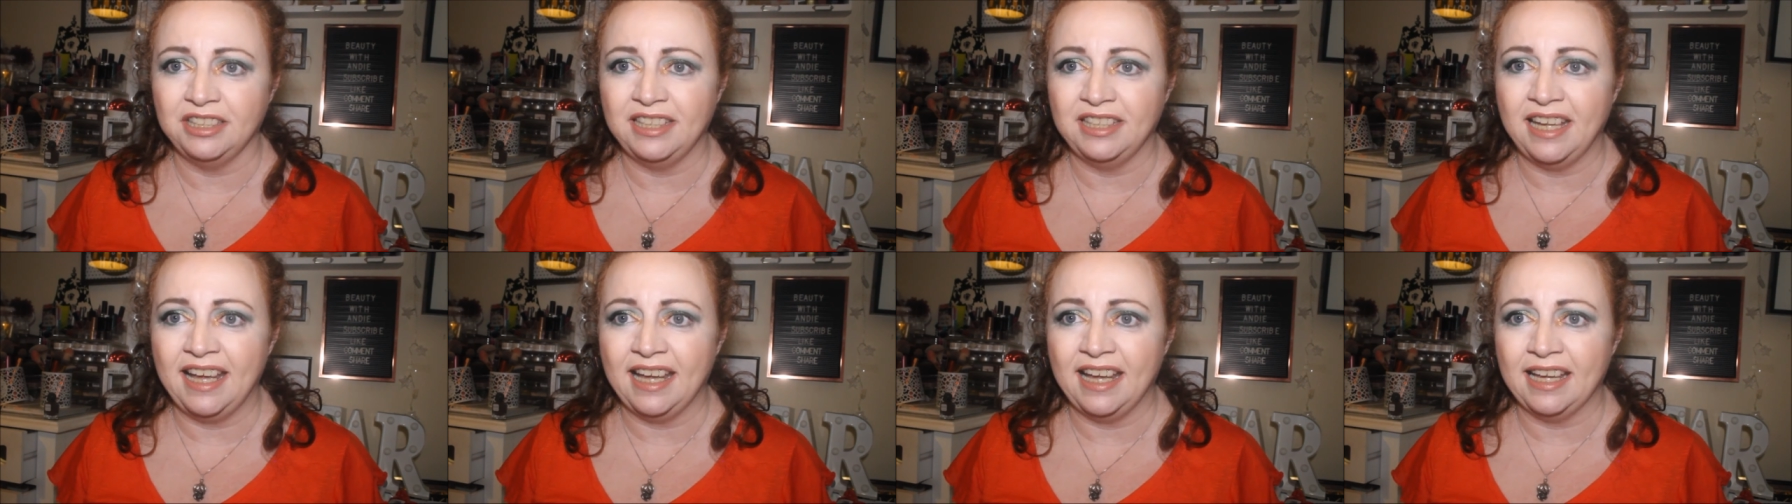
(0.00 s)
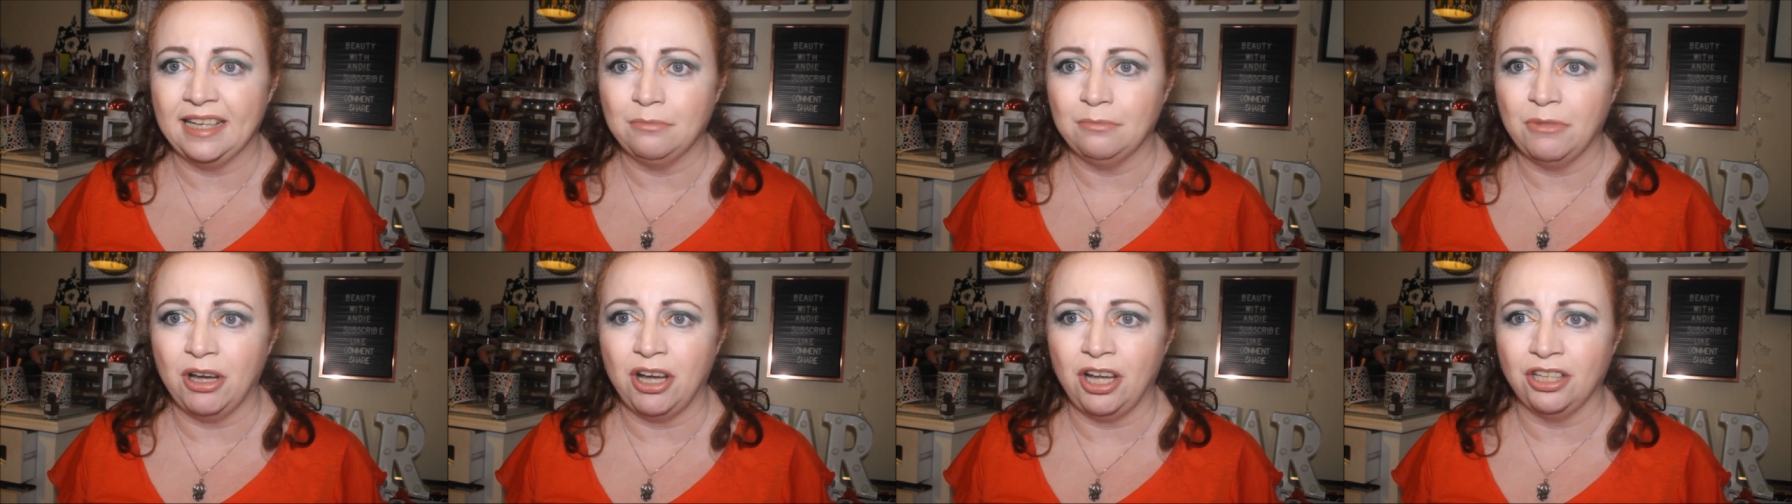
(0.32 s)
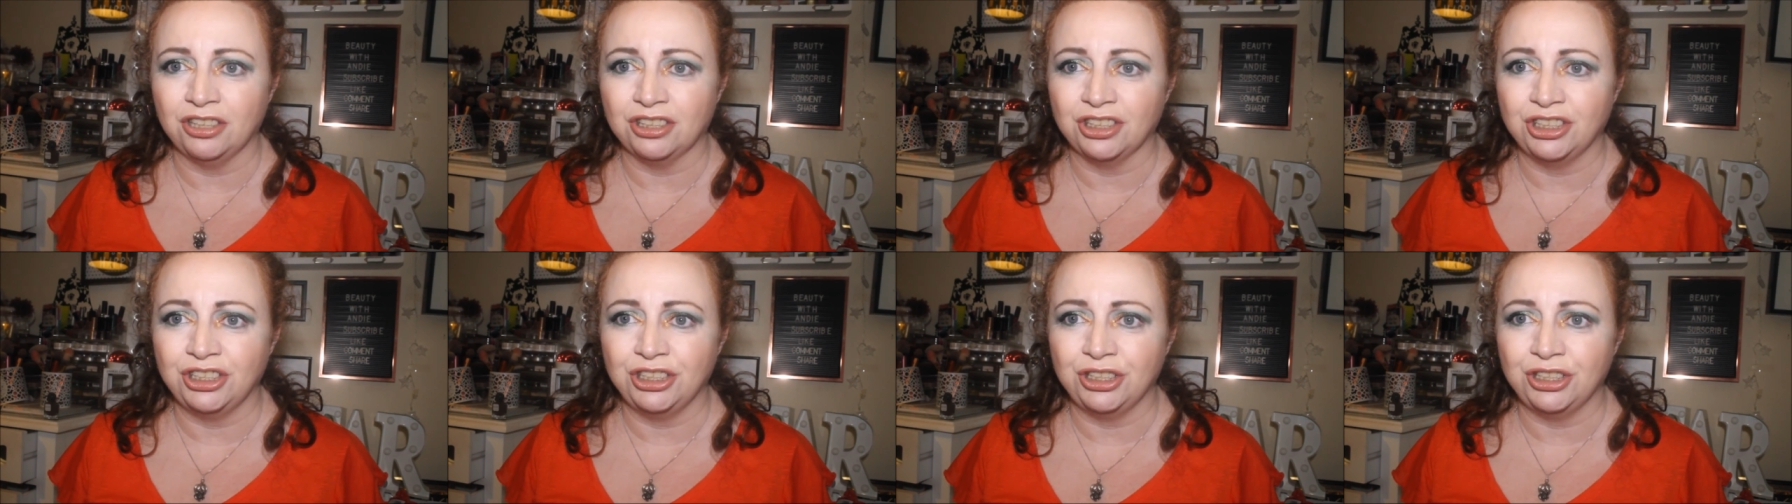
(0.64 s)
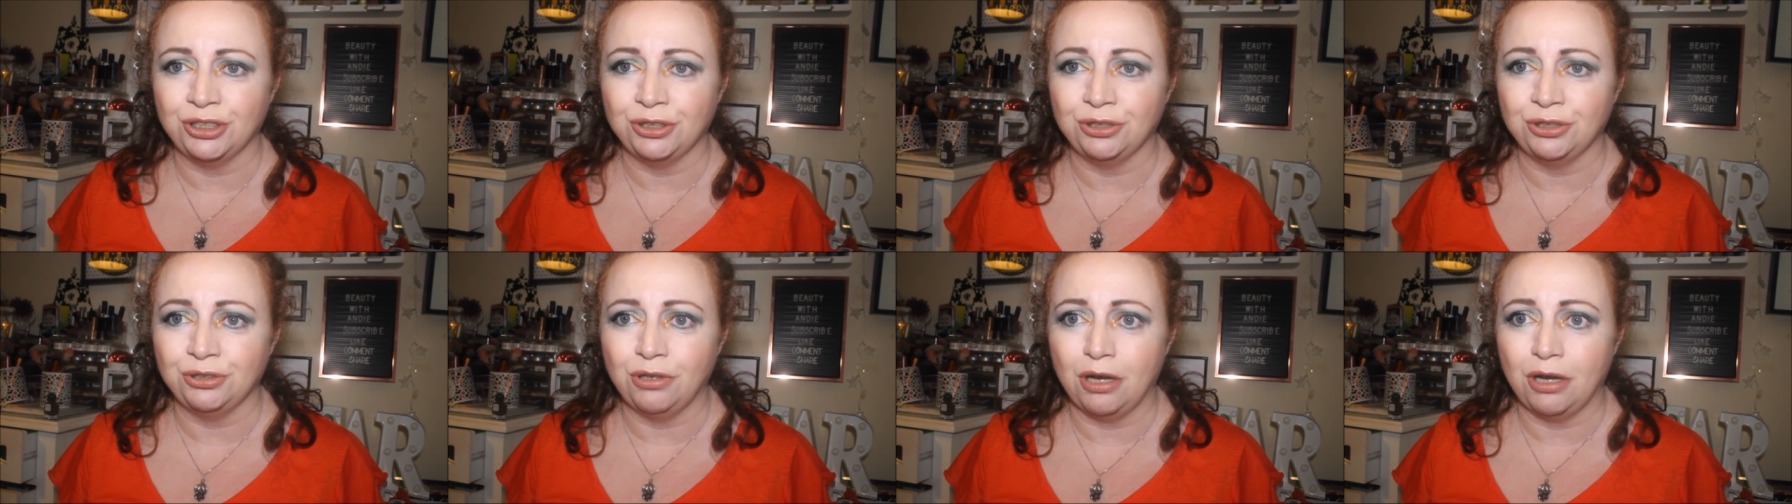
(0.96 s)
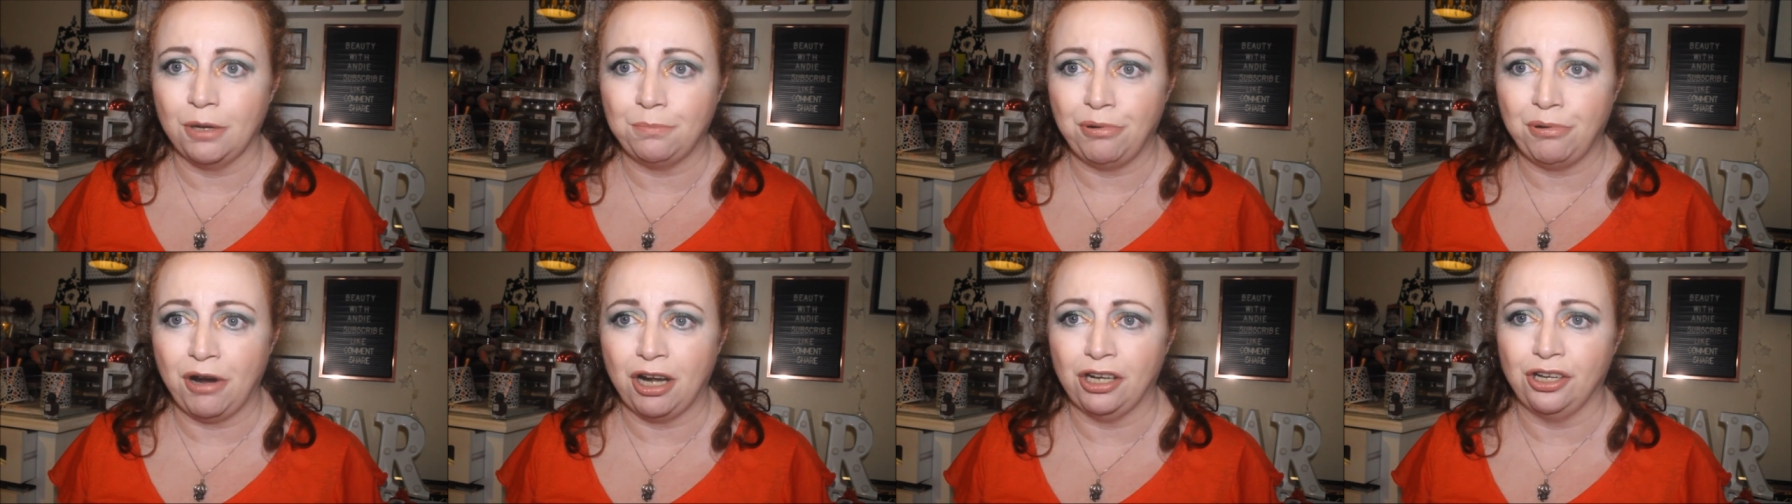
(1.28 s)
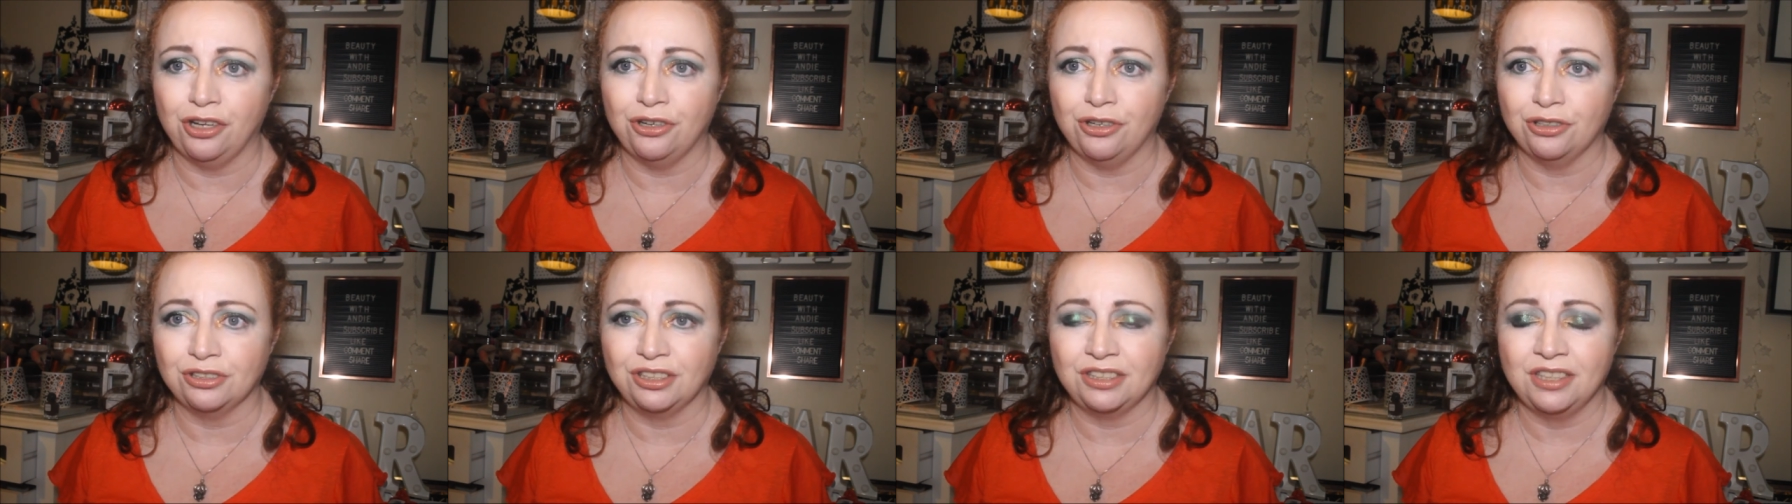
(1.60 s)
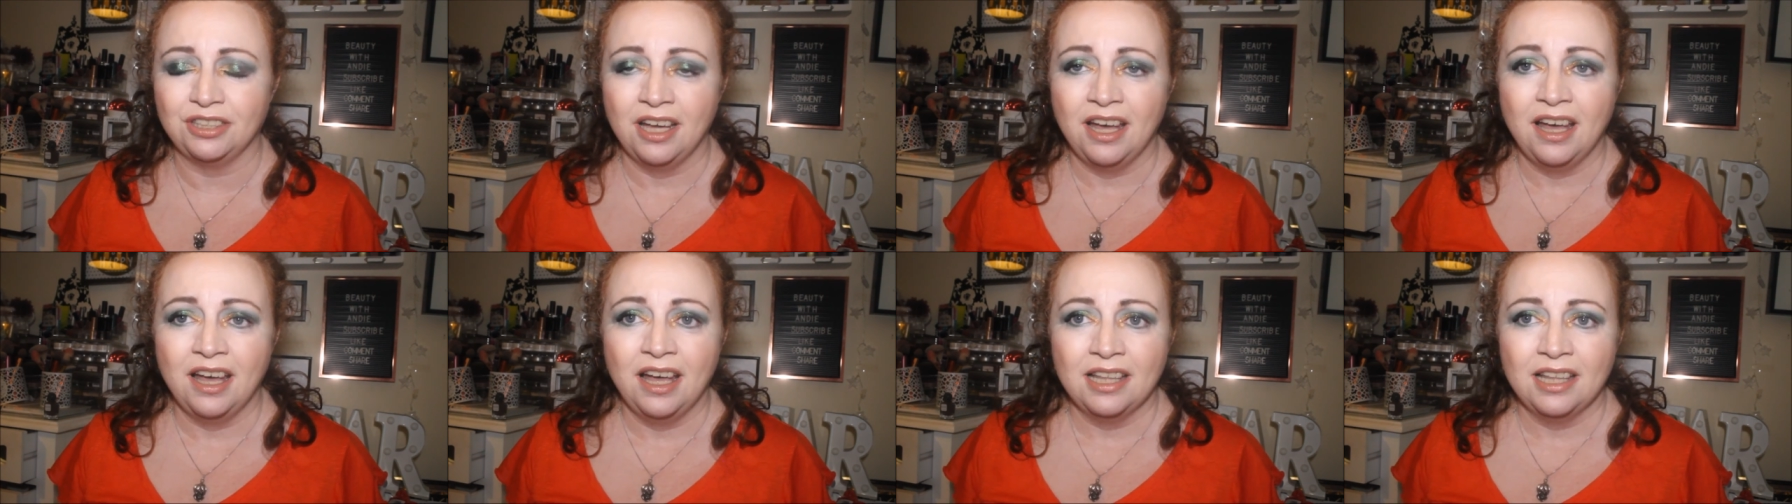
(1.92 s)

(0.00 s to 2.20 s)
name onto a product,